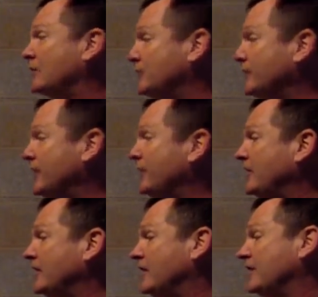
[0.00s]
Well, now the
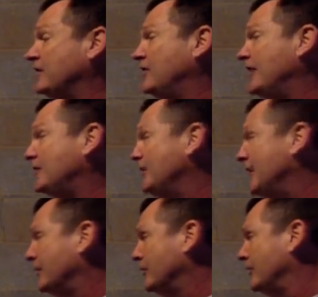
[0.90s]
deadlock detection
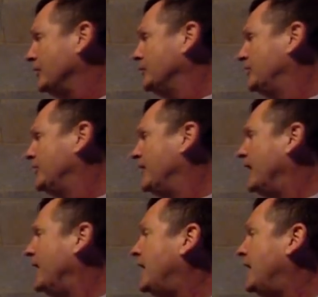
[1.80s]
algorithm would say,